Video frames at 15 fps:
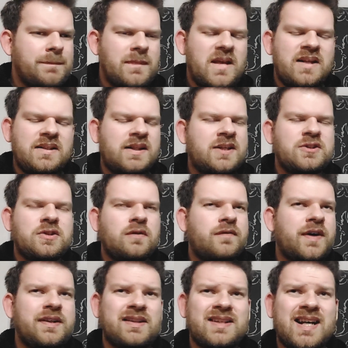in the national
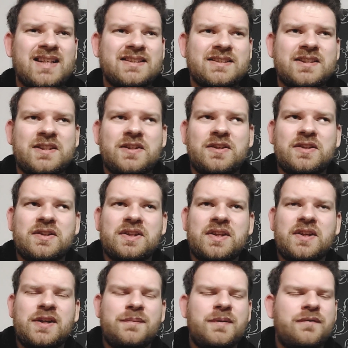final last year or the
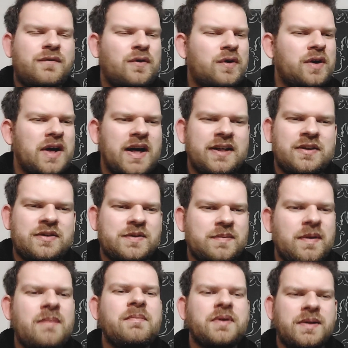year before. I don't
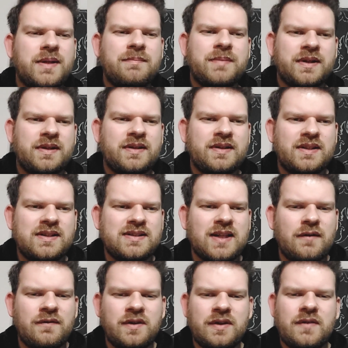remember, but it's
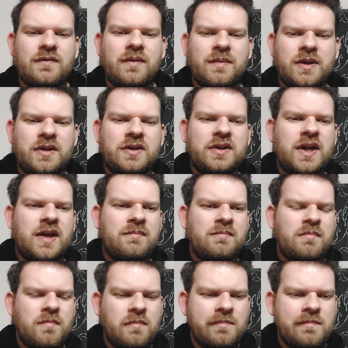definitely a familiar name.